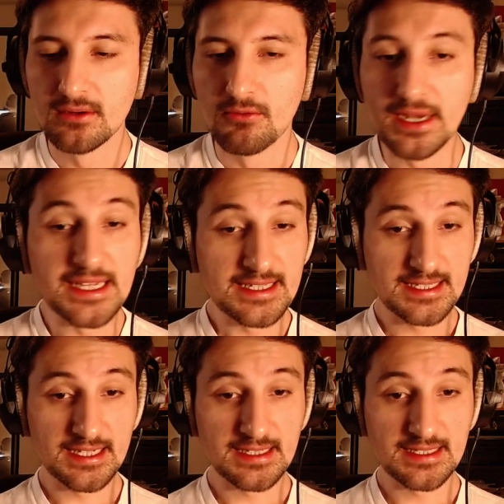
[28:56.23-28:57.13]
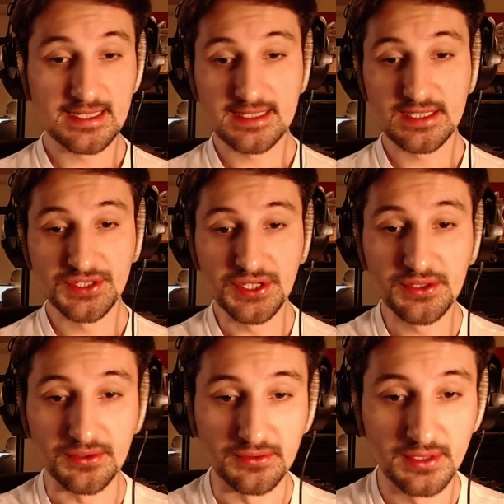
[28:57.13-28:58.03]
What can citizens
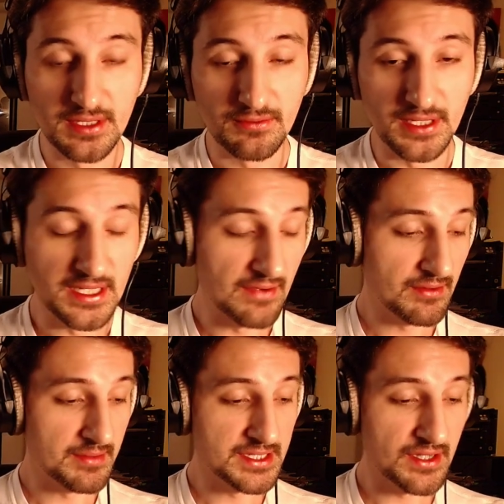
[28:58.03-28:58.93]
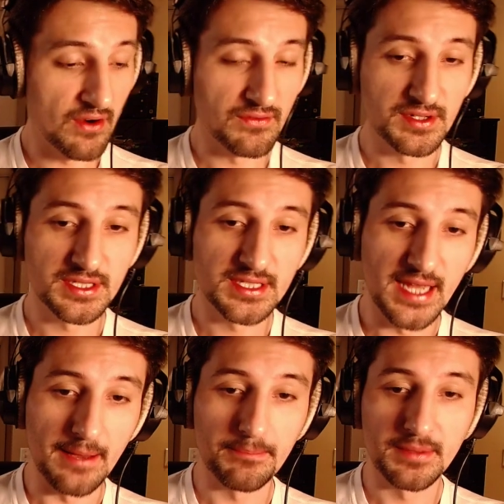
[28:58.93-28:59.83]
do when governments
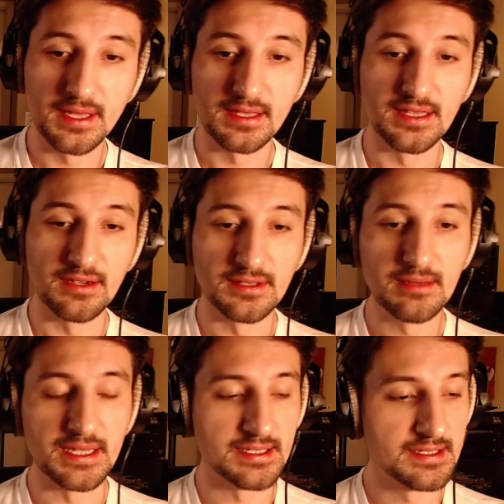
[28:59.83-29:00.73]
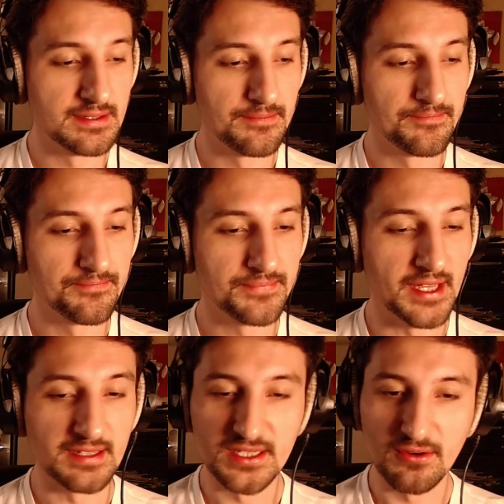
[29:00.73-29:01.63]
overstep their limits?
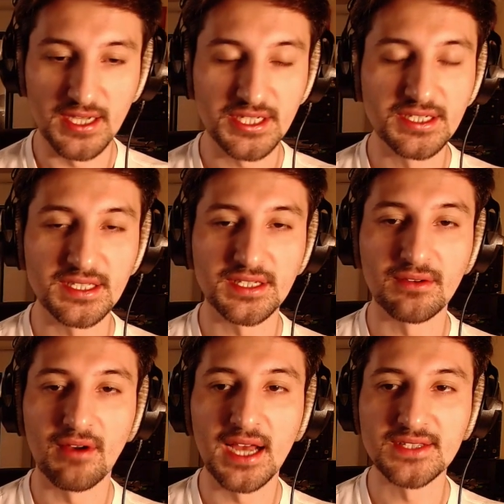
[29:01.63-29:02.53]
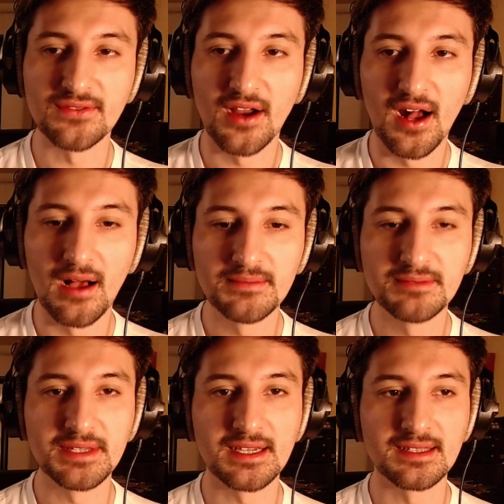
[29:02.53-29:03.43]
Now, this question doesn't arise for Hobbes
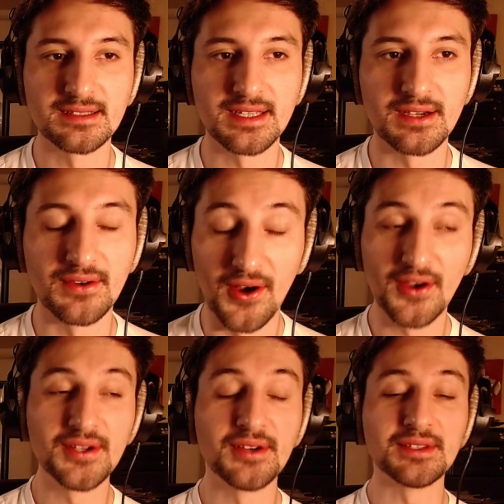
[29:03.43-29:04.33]
because there are no